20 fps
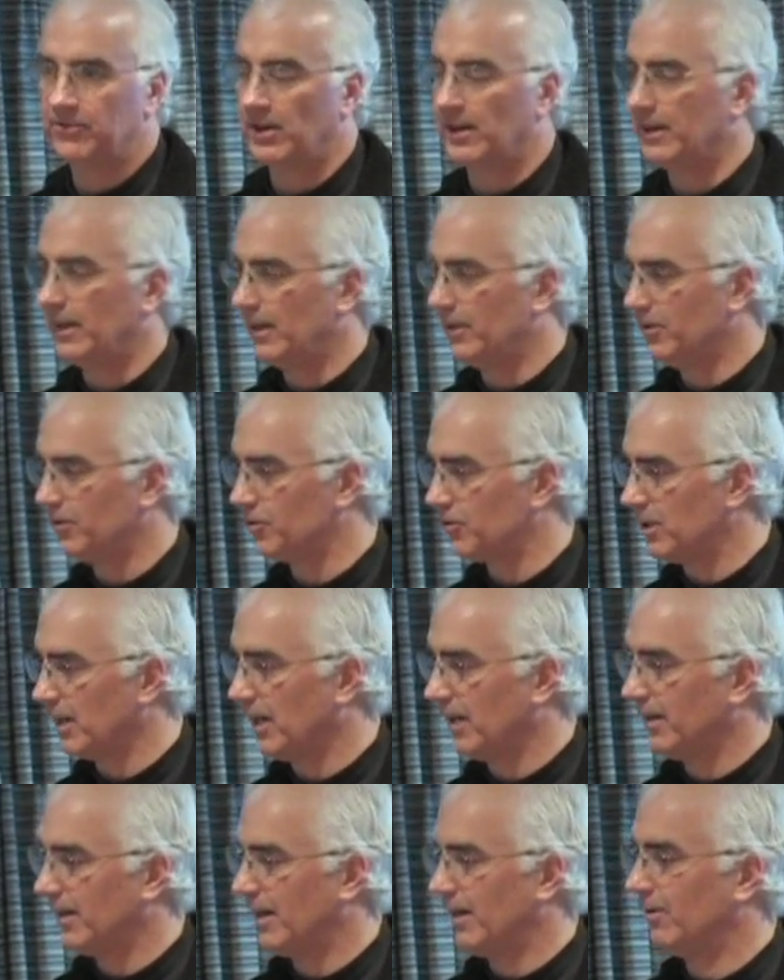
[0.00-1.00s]
So I
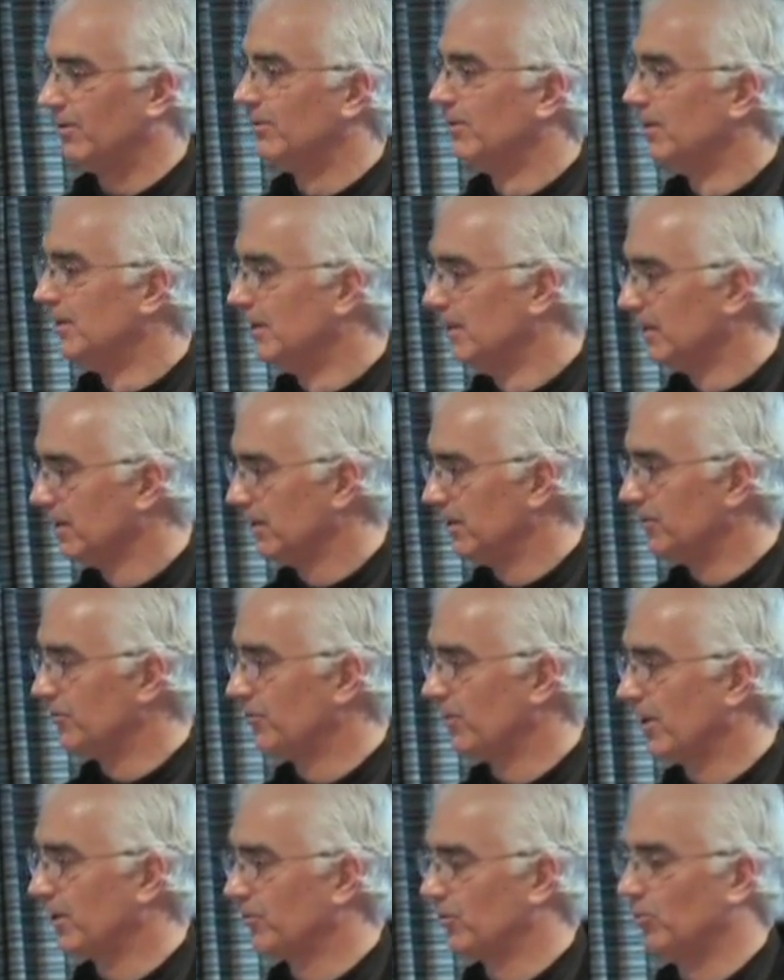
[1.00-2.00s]
understand how
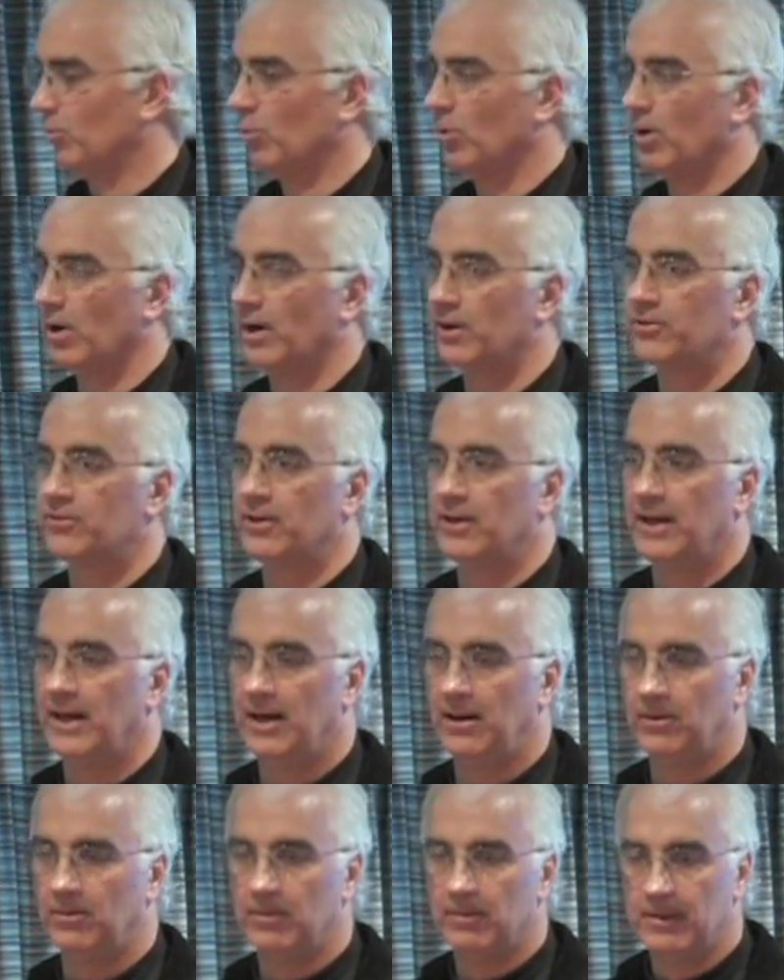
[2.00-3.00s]
construction works and
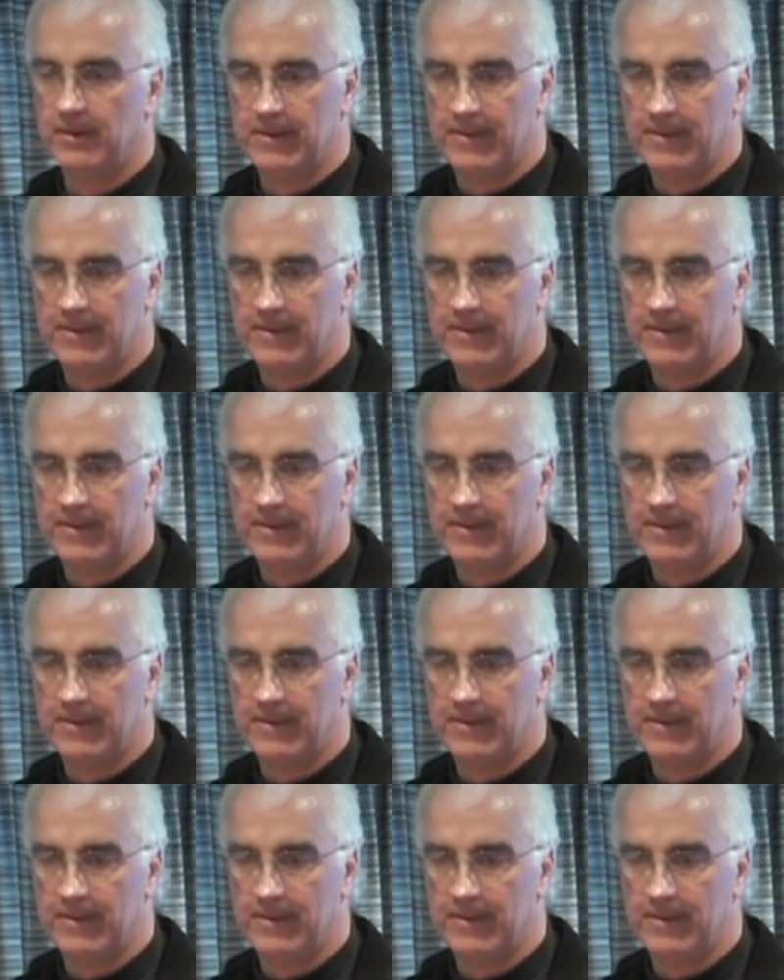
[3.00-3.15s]
how